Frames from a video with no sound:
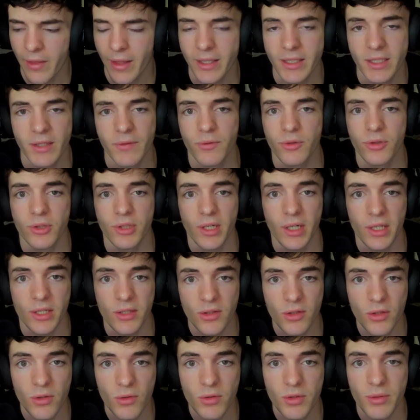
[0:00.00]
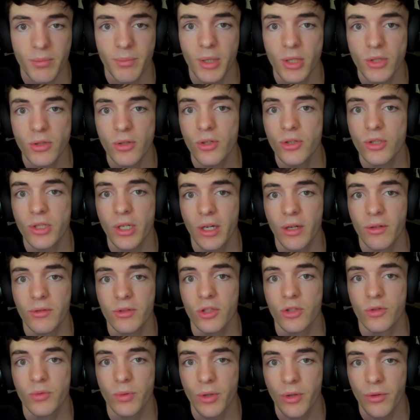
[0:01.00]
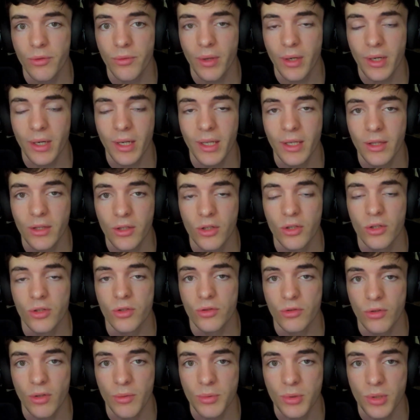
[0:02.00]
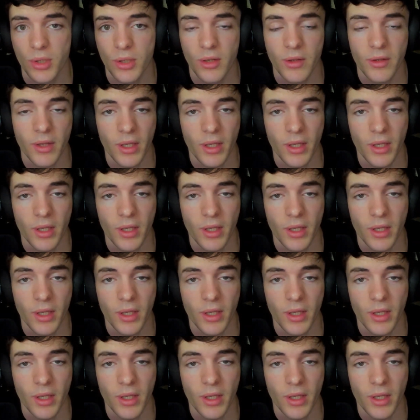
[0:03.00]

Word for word: That's it for today's news. Make sure to check out the Twitter thread in the description.